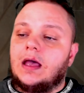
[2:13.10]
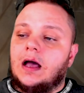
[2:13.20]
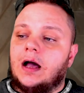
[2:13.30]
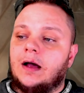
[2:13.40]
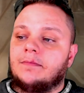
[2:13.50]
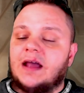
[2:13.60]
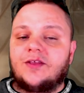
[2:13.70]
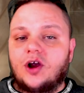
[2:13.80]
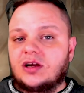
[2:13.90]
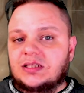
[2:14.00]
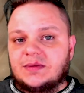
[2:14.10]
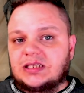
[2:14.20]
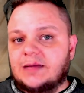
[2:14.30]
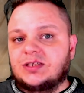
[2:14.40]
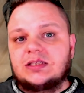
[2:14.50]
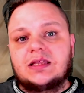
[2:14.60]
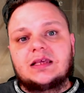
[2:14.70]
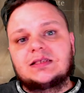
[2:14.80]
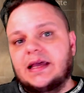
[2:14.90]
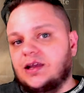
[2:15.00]
Now, there are some exceptions to
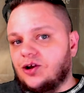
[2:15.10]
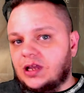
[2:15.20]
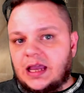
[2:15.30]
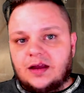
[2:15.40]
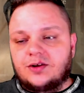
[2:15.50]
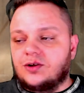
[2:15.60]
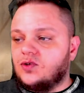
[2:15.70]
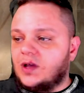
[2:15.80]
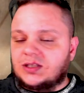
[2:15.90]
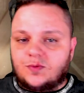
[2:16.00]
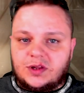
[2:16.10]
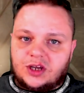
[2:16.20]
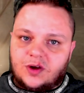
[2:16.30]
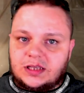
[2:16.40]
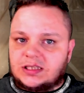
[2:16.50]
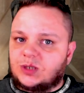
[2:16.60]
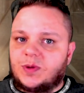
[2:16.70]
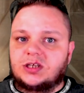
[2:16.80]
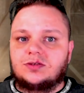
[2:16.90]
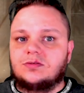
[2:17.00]
this, like Urgander, who has a really crazy
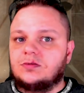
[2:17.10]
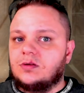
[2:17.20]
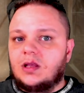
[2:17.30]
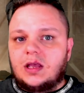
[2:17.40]
special